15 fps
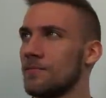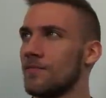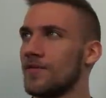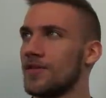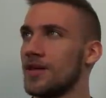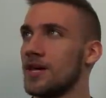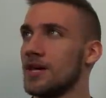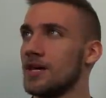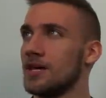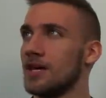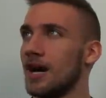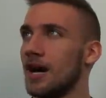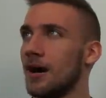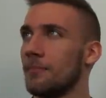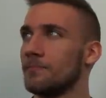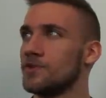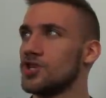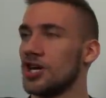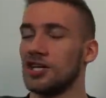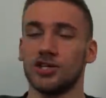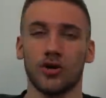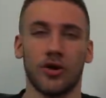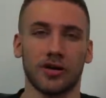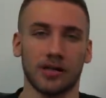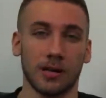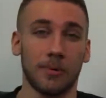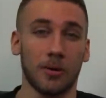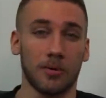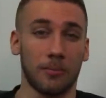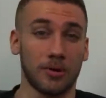the Jenny talking
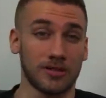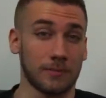about the birthday